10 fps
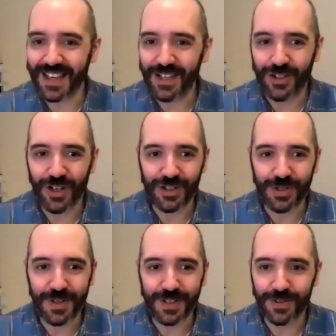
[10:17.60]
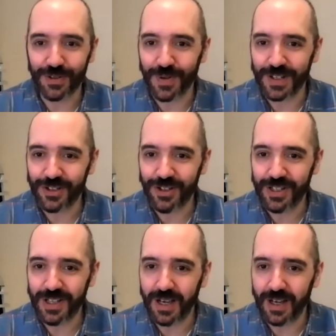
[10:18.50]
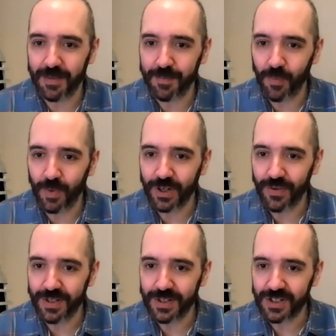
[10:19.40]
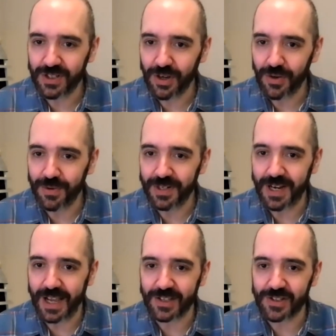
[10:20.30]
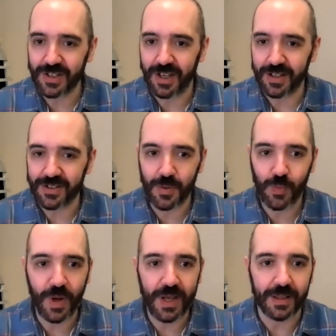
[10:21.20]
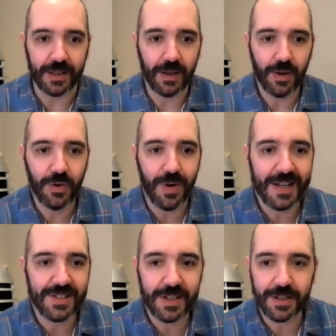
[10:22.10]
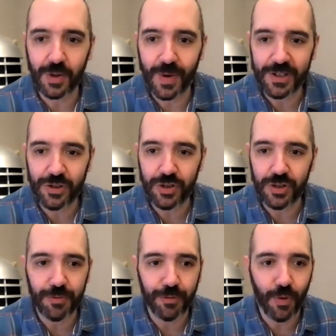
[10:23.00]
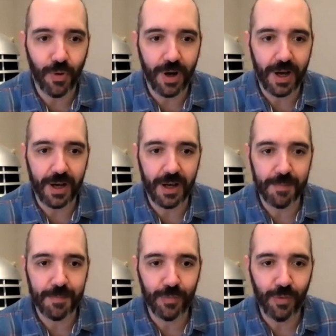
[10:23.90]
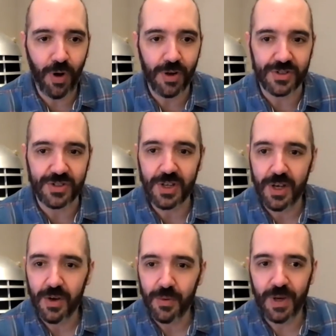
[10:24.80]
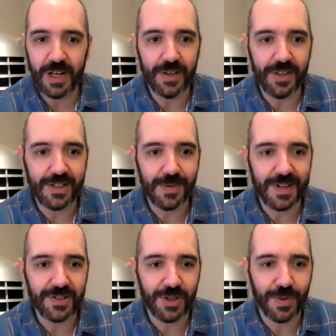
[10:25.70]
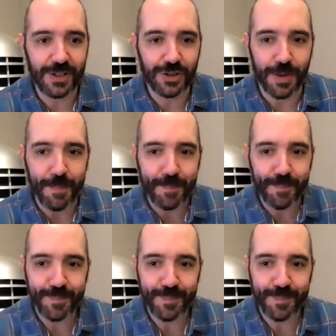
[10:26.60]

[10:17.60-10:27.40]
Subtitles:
Thank you, Joshua. Good question. We're going to go next to Will, who has a question for Roz. Will, are you there to ask your question?